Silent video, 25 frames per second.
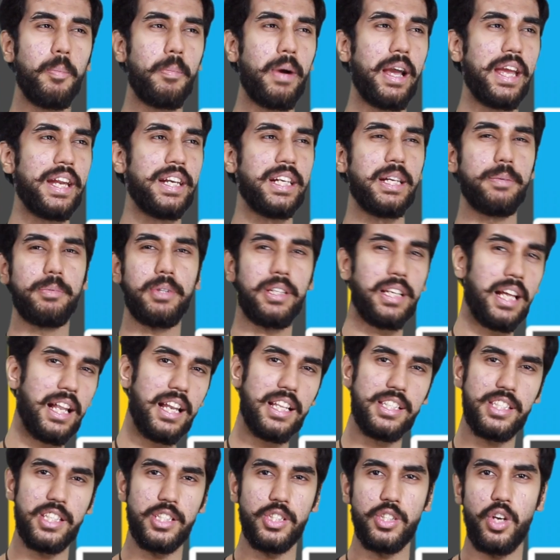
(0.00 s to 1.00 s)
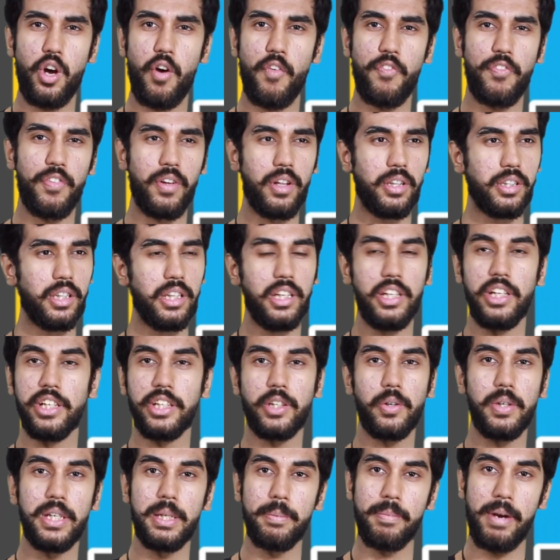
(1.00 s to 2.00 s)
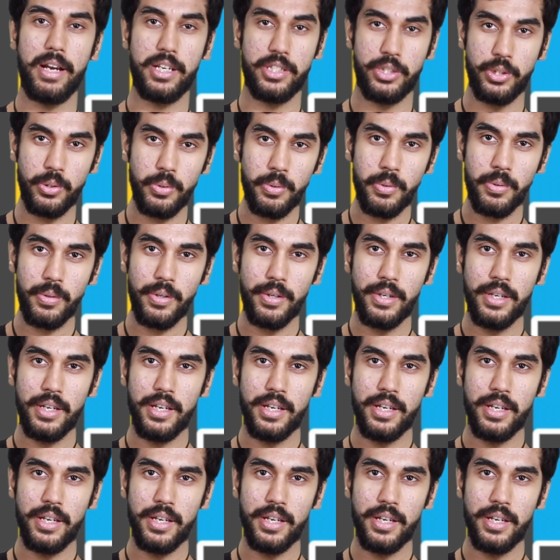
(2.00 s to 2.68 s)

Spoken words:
my in-depth analysis of the LeEco Le Max2.